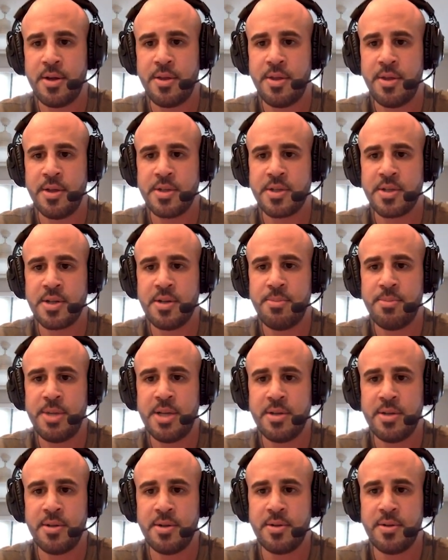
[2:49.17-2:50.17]
There's going to be
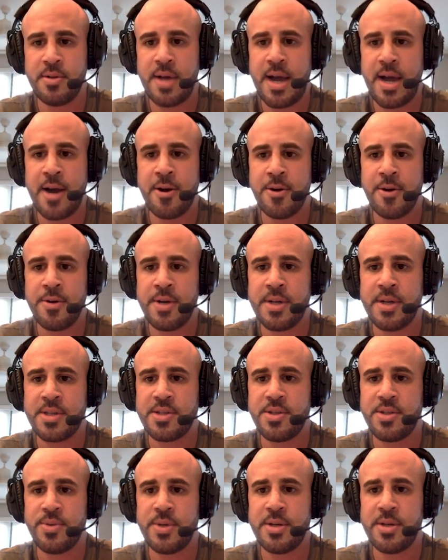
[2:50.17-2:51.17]
a little arrow
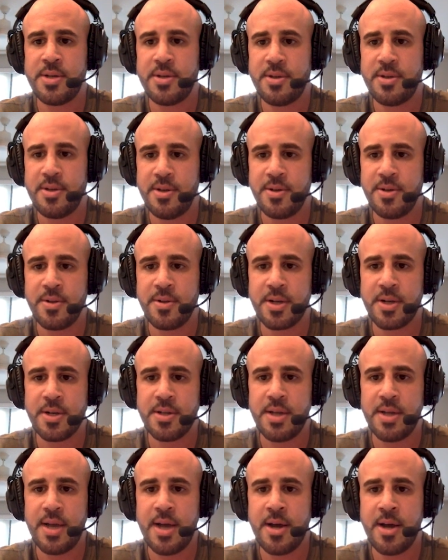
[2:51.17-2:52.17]
next to it you click on
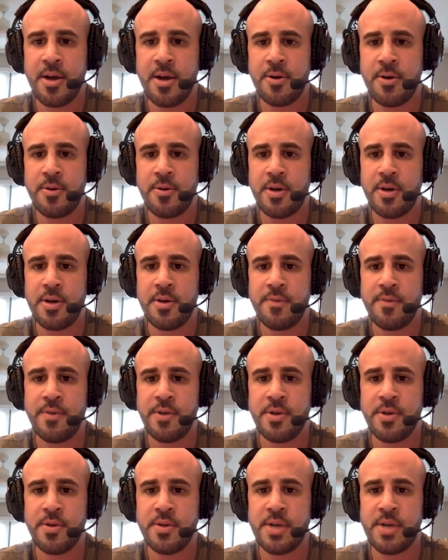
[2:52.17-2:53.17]
the arrow, and if
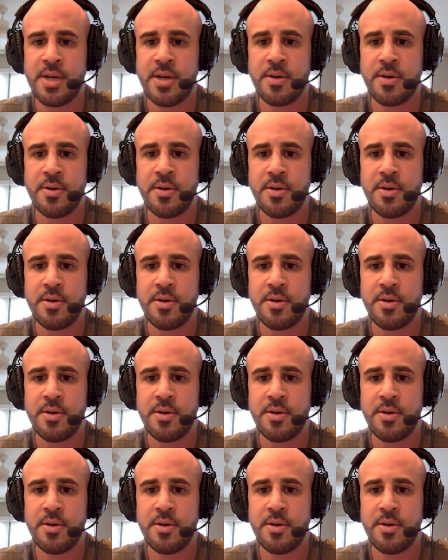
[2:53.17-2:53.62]
you go down,